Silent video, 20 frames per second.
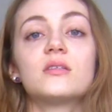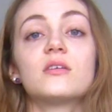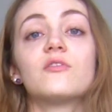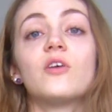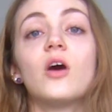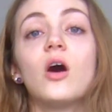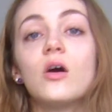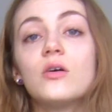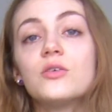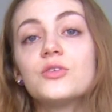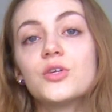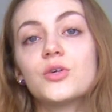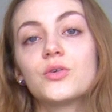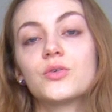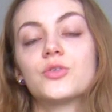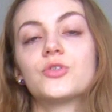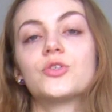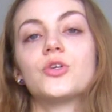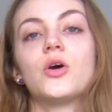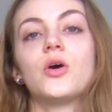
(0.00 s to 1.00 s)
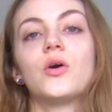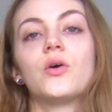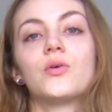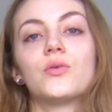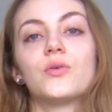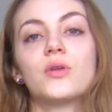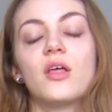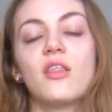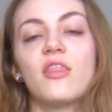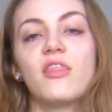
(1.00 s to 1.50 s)
have also
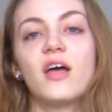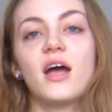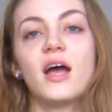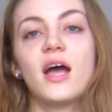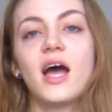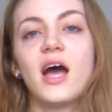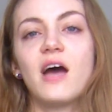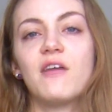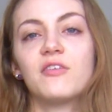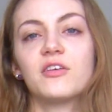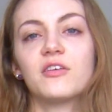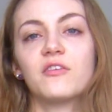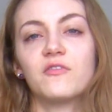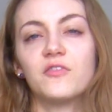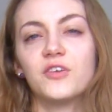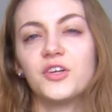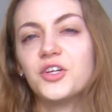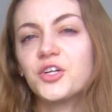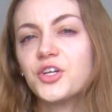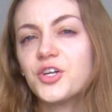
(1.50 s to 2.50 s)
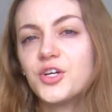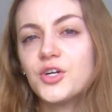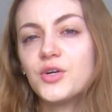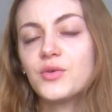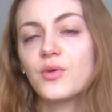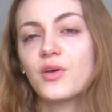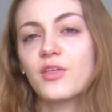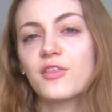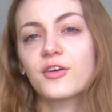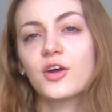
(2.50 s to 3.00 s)
shown that having vinegar
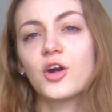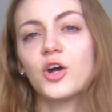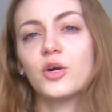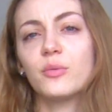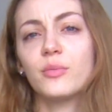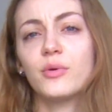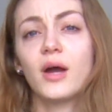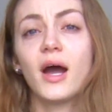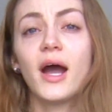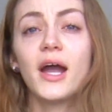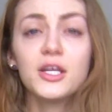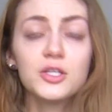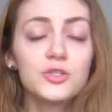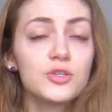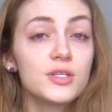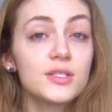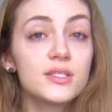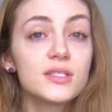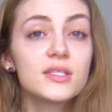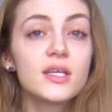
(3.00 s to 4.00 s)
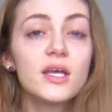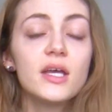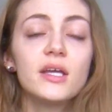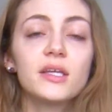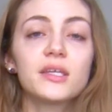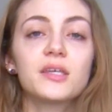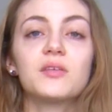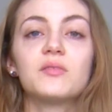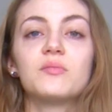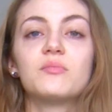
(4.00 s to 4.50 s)
with carbohydrates
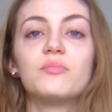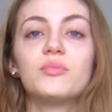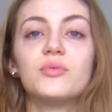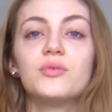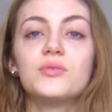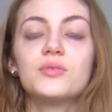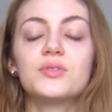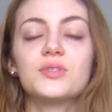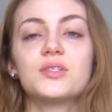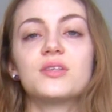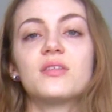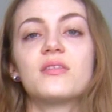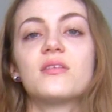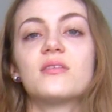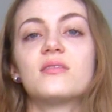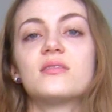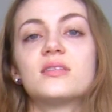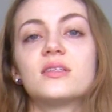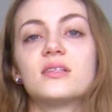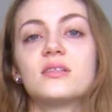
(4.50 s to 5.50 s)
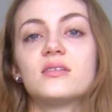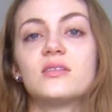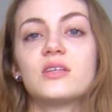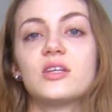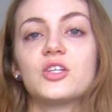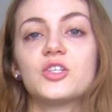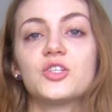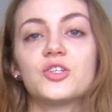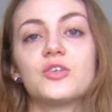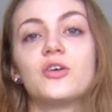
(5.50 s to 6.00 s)
can boost the
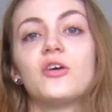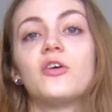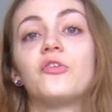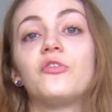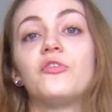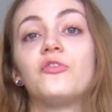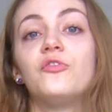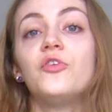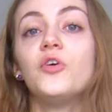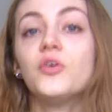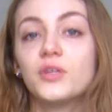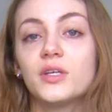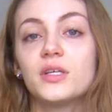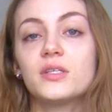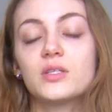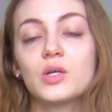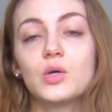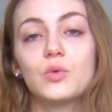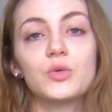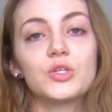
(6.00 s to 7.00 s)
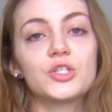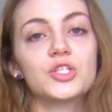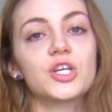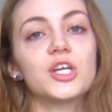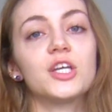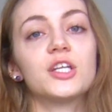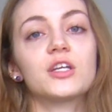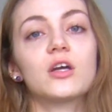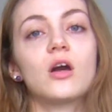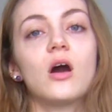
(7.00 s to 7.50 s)
sensation of fullness, which
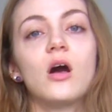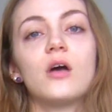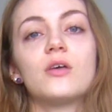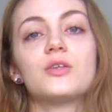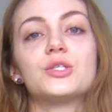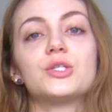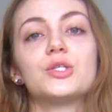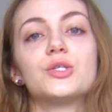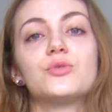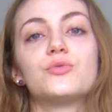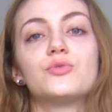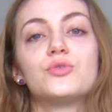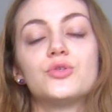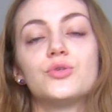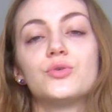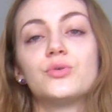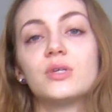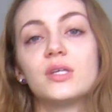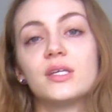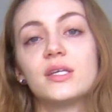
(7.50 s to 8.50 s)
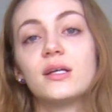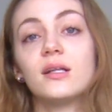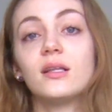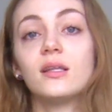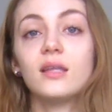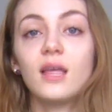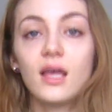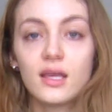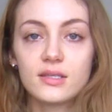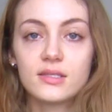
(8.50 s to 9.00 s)
can cause you to eat
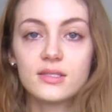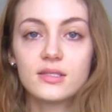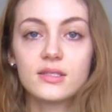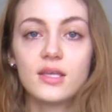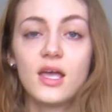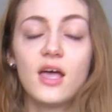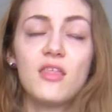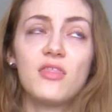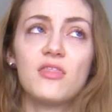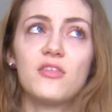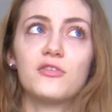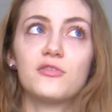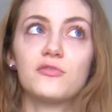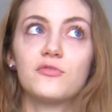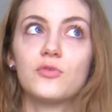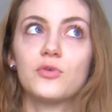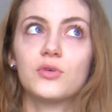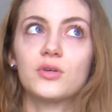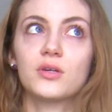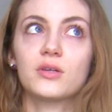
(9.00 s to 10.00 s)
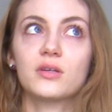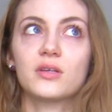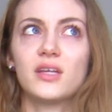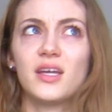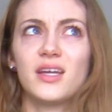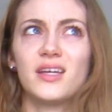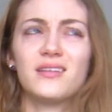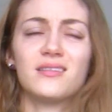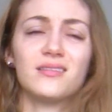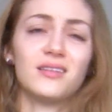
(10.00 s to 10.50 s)
less and therefore gain